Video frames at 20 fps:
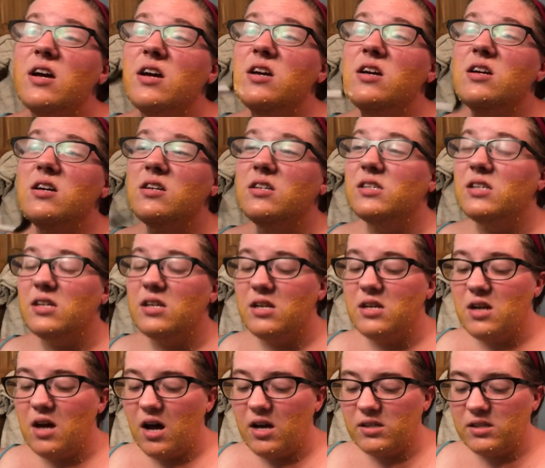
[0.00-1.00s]
It is
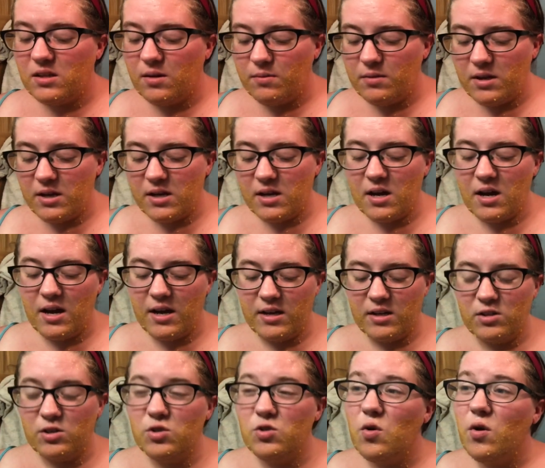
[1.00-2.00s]
not something I
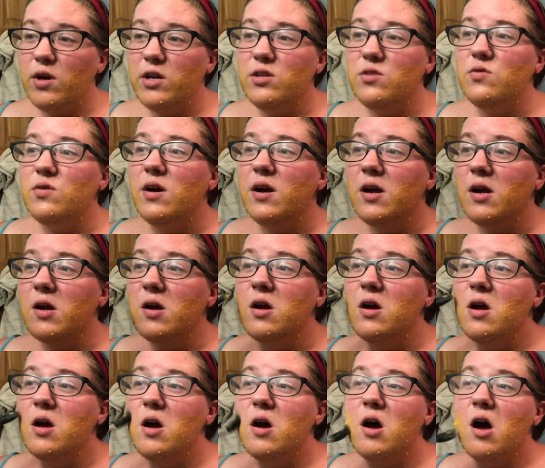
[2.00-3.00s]
enjoy doing.
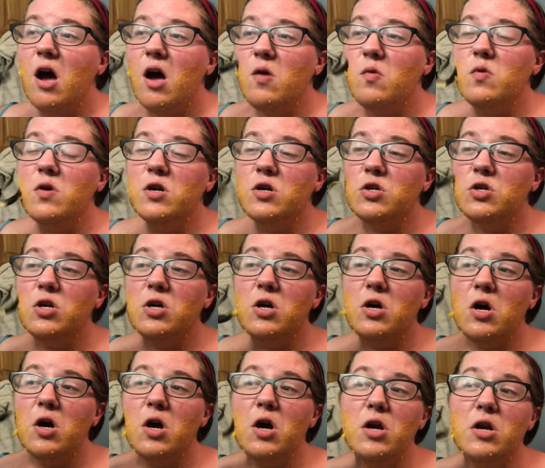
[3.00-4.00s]
I wish
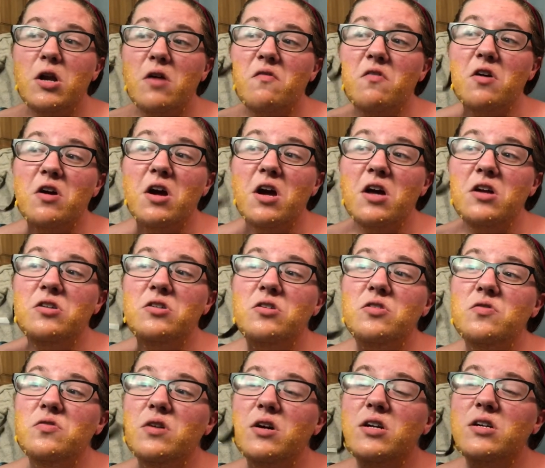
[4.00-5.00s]
I never had to
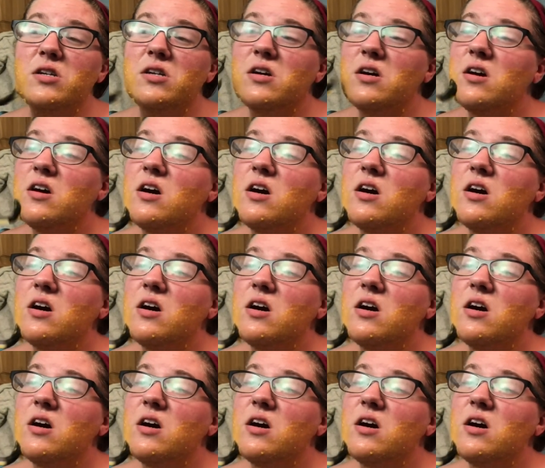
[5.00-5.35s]
do it.